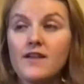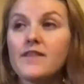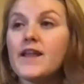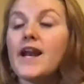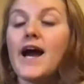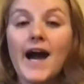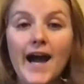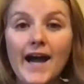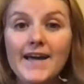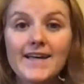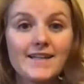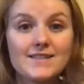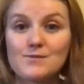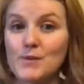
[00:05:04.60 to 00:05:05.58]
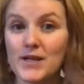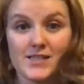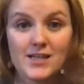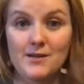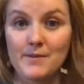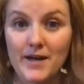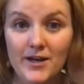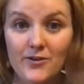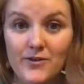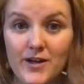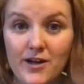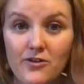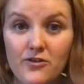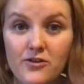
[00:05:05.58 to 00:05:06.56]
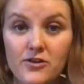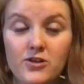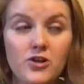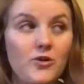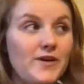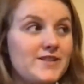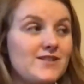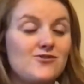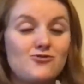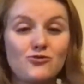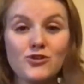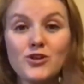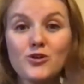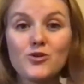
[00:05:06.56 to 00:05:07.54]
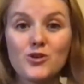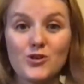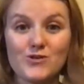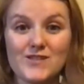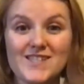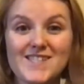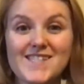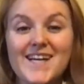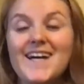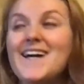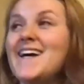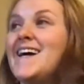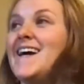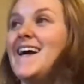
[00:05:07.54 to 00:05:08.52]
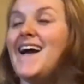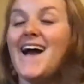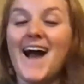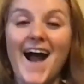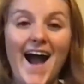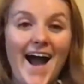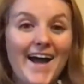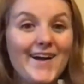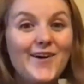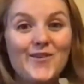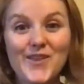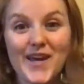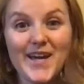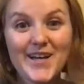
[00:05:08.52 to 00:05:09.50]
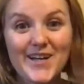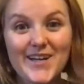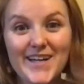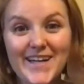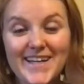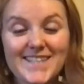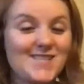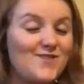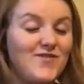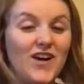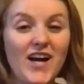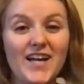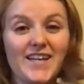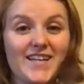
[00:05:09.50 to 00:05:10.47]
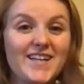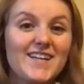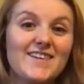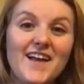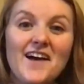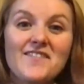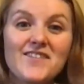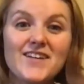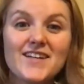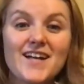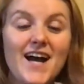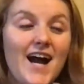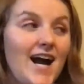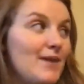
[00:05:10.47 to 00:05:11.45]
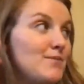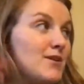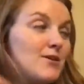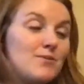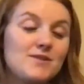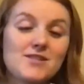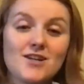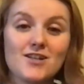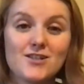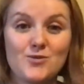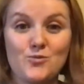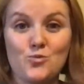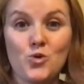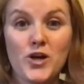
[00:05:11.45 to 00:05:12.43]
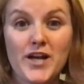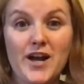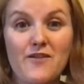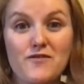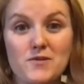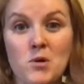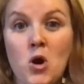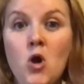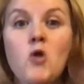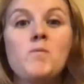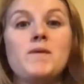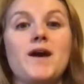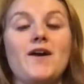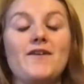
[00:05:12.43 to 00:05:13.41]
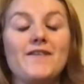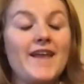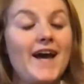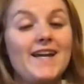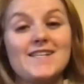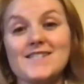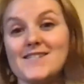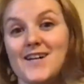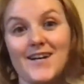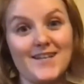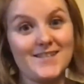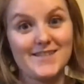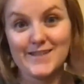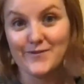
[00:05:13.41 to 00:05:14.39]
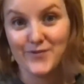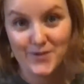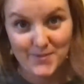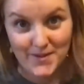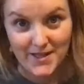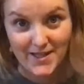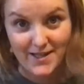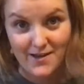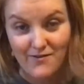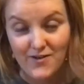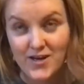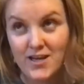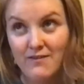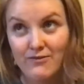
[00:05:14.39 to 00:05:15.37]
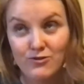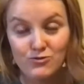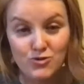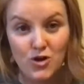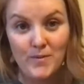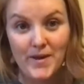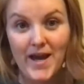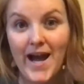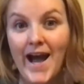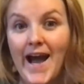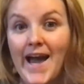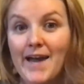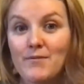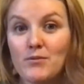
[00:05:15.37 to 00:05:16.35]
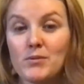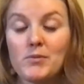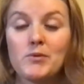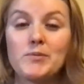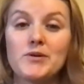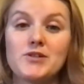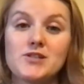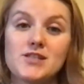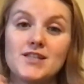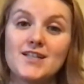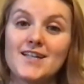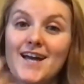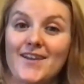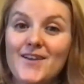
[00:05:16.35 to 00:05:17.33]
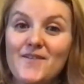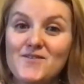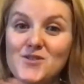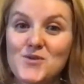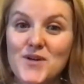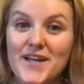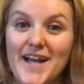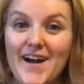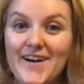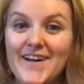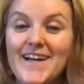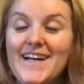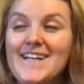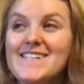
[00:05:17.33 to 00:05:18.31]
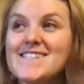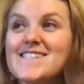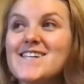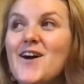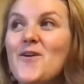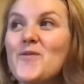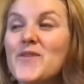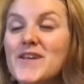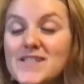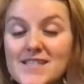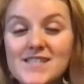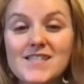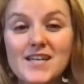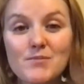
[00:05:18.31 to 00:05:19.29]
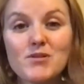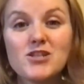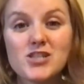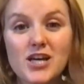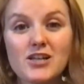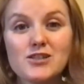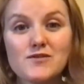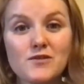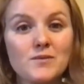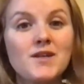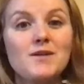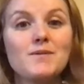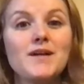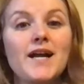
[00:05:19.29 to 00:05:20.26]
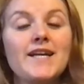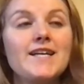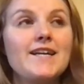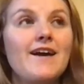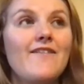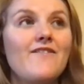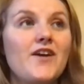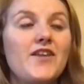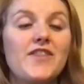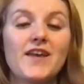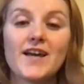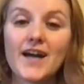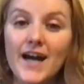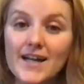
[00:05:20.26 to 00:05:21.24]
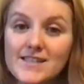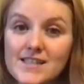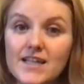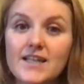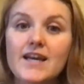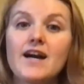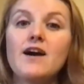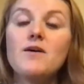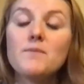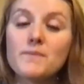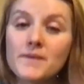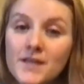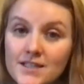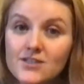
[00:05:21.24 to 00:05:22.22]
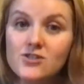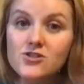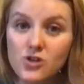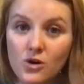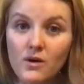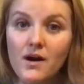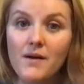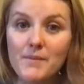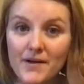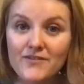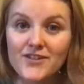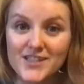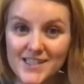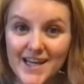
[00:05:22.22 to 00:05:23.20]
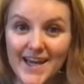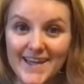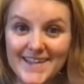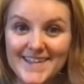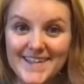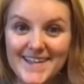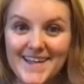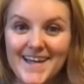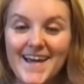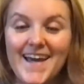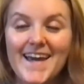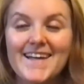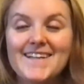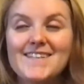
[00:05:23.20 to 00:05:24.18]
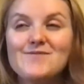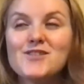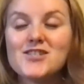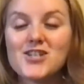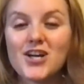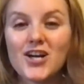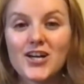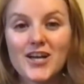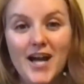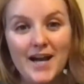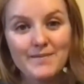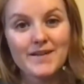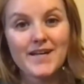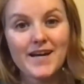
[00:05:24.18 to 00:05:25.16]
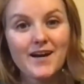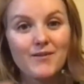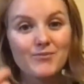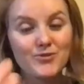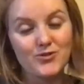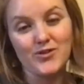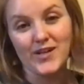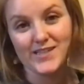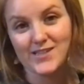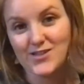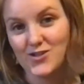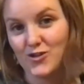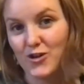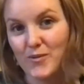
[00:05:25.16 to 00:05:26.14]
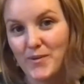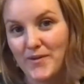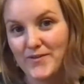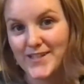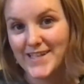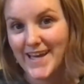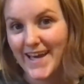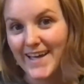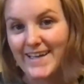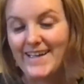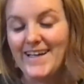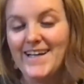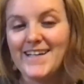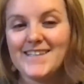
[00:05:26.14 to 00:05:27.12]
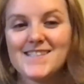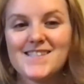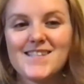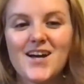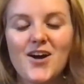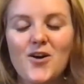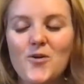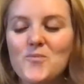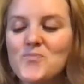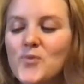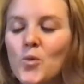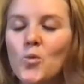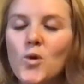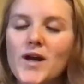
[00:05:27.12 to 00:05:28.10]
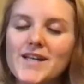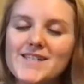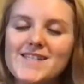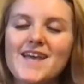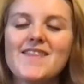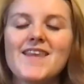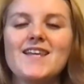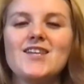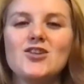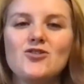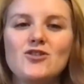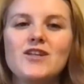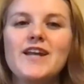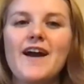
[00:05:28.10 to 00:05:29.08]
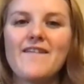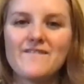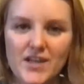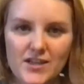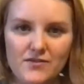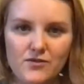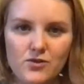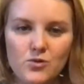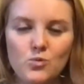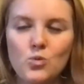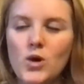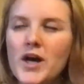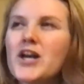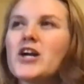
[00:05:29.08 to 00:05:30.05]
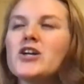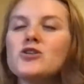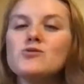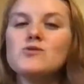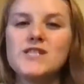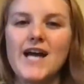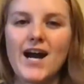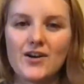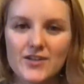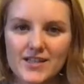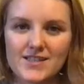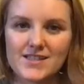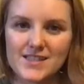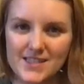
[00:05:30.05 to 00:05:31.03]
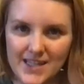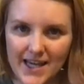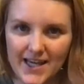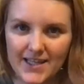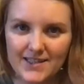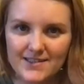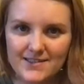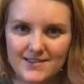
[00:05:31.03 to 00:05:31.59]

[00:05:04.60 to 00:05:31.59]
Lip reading: that I can maintain my own health. As the studio closes, I go there and it's fun and I love it. I'm going to be starting to work out from home now, and that is not easy for me. If any of you know me, I'm a people person and I love to work out. So this is going to be a challenge for me, but I need to have faith that God's going to help me to show up every day. And in return, I'm going to help you guys to show up every day. So, what is that thing that you need to have faith for? What are you doubting today?